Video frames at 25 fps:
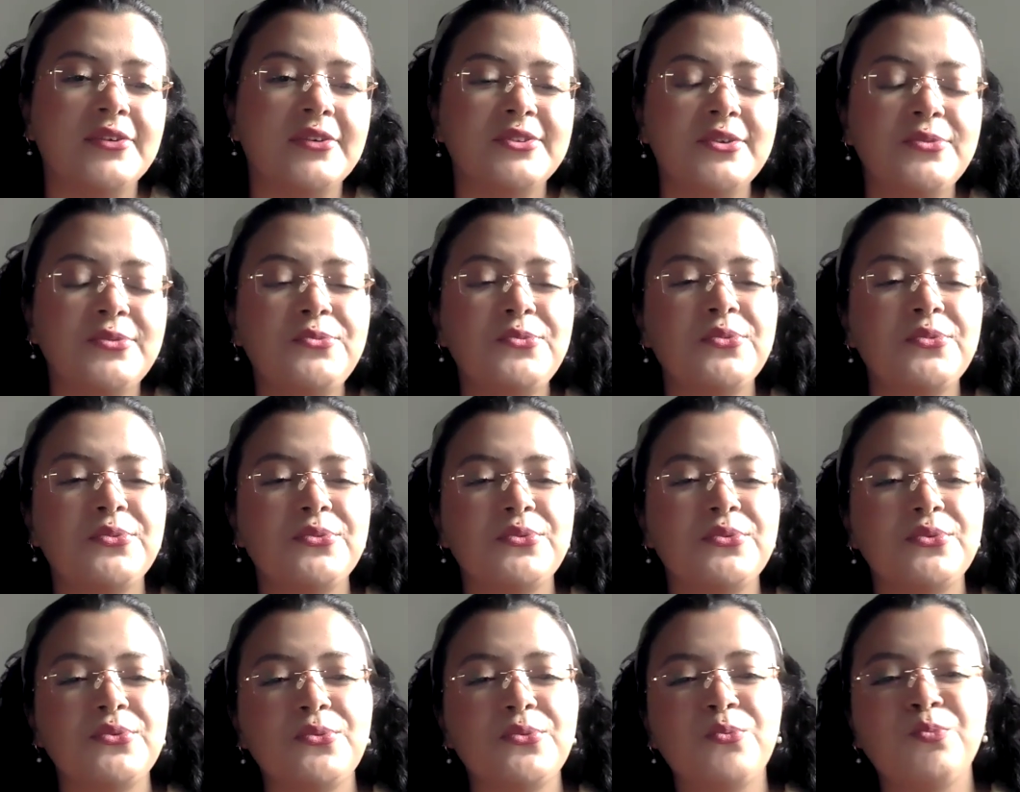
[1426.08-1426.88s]
Now,
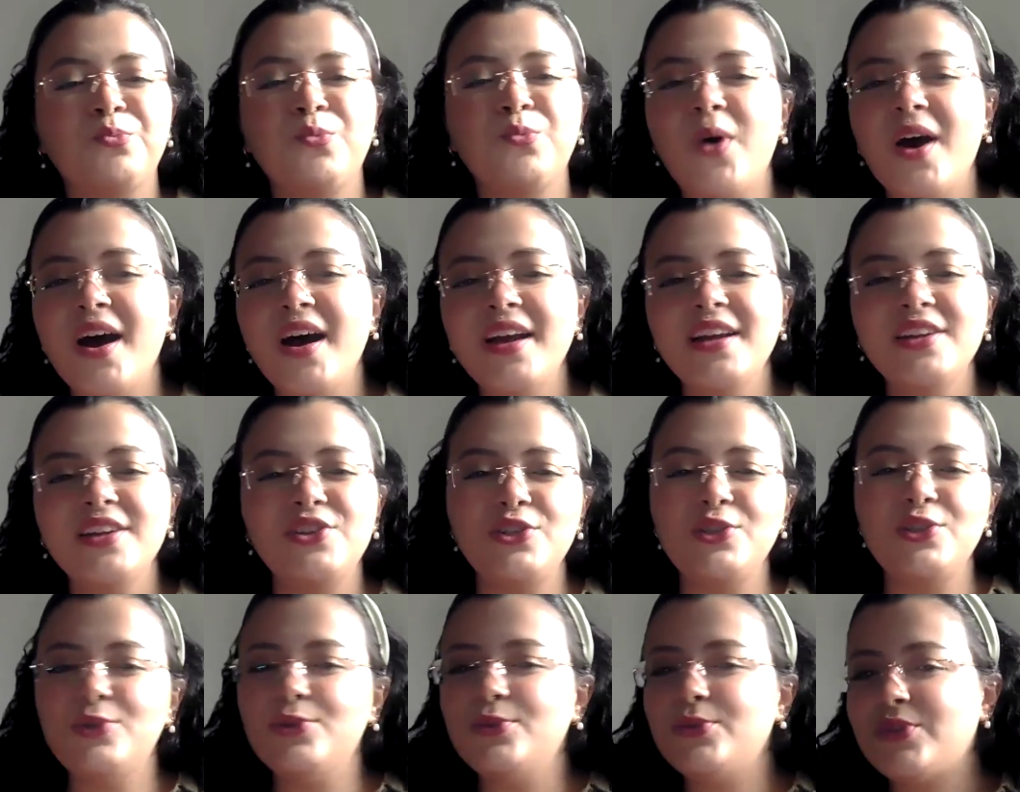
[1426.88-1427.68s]
why
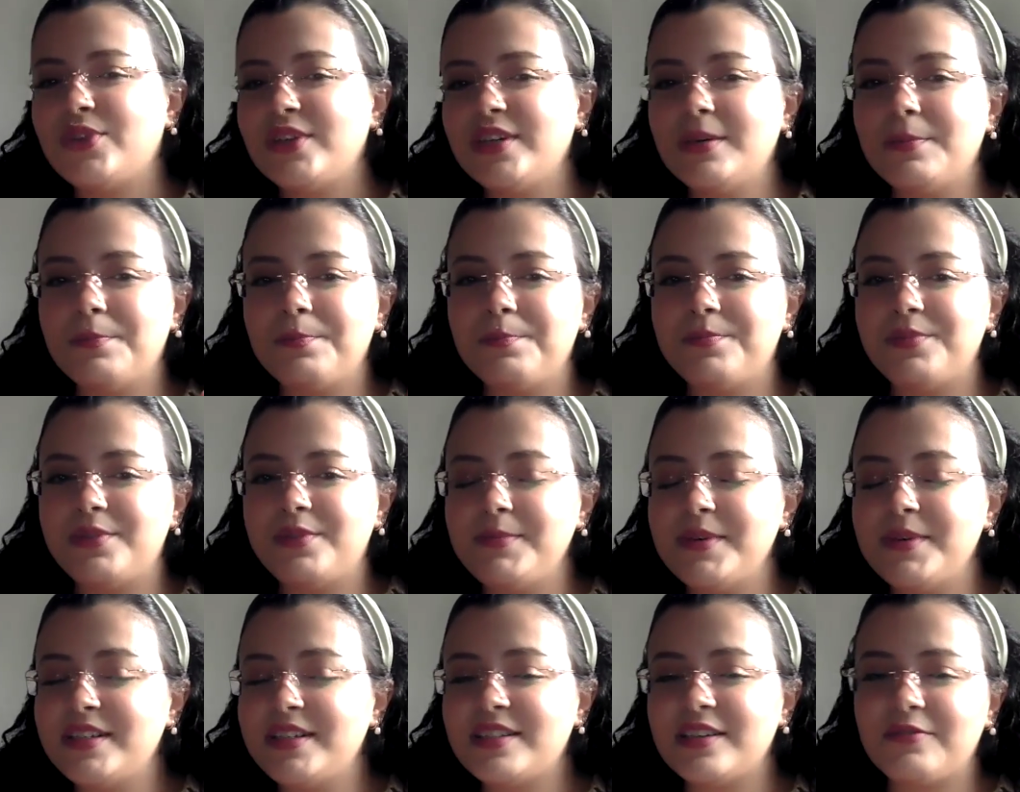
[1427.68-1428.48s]
do you think
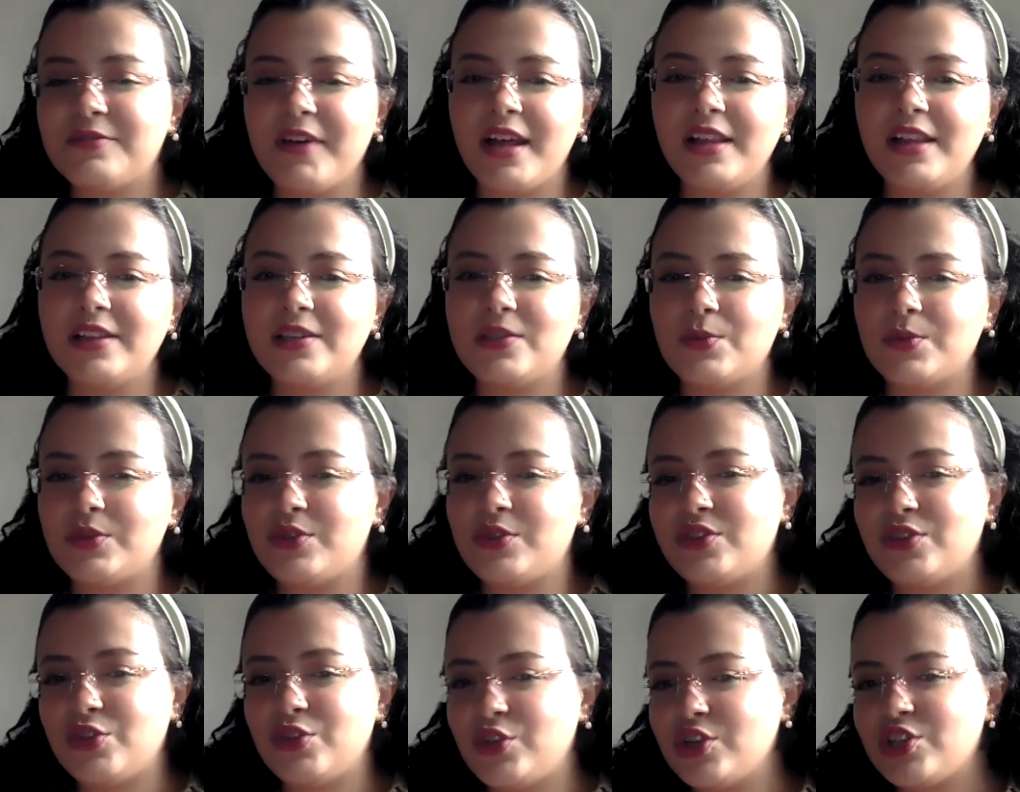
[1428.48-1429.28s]
domestic violence
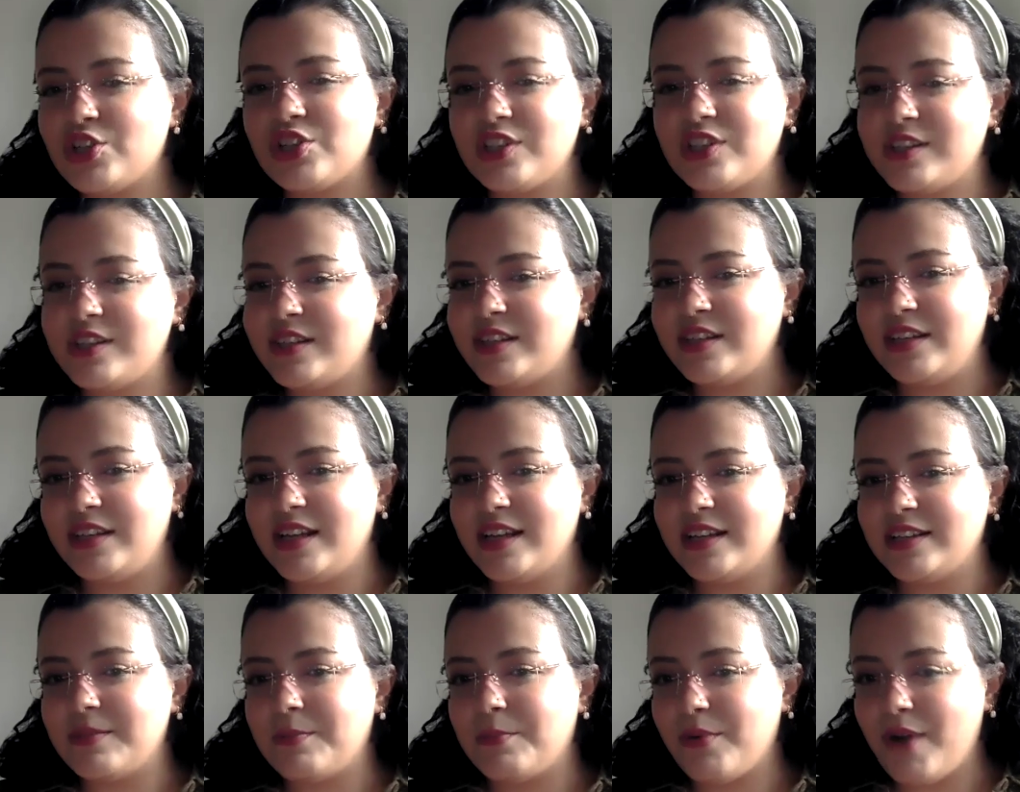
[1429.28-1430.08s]
was traditionally seen
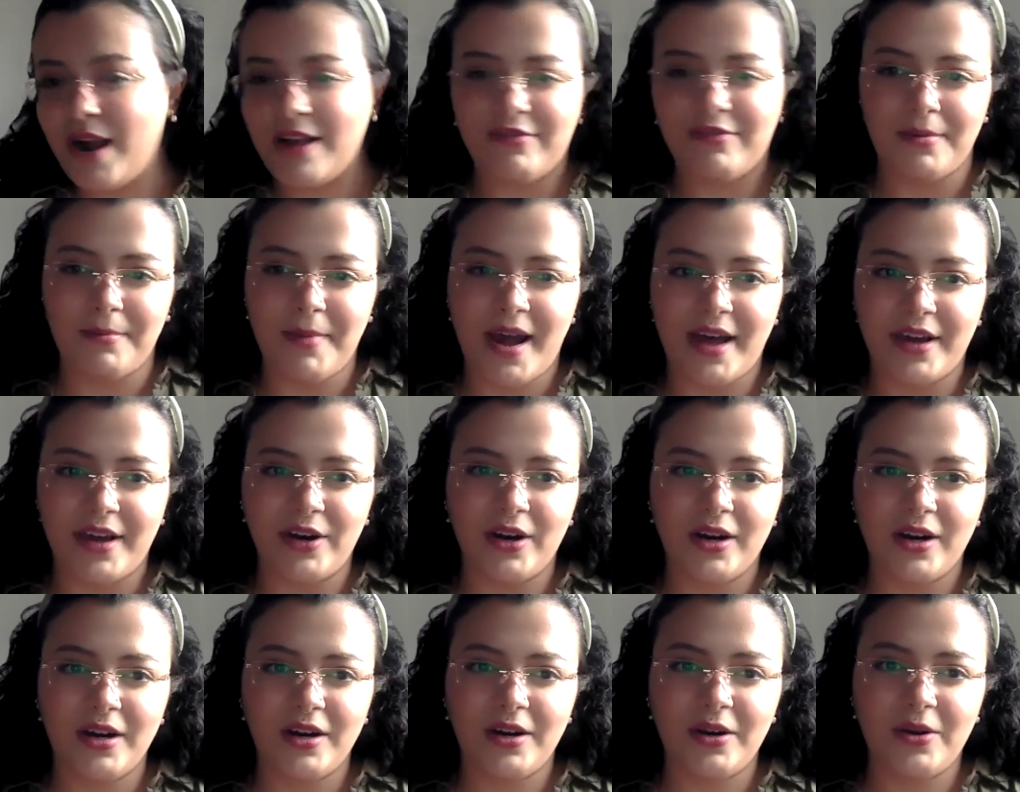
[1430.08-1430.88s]
as a private
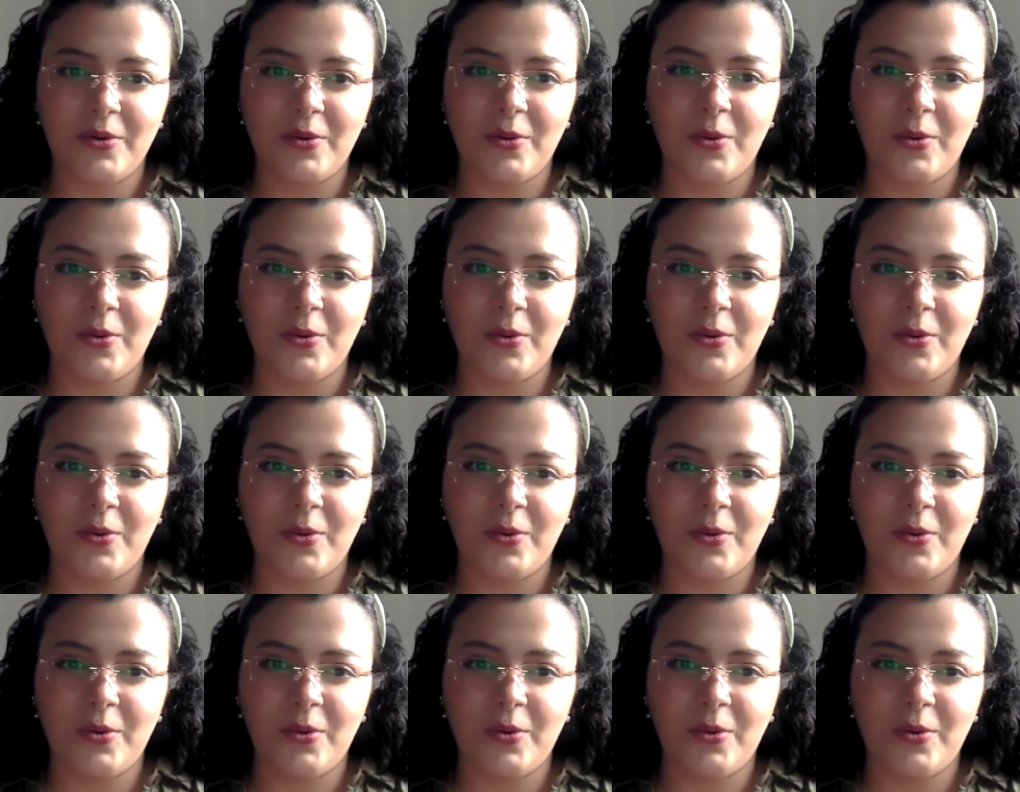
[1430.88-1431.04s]
matter?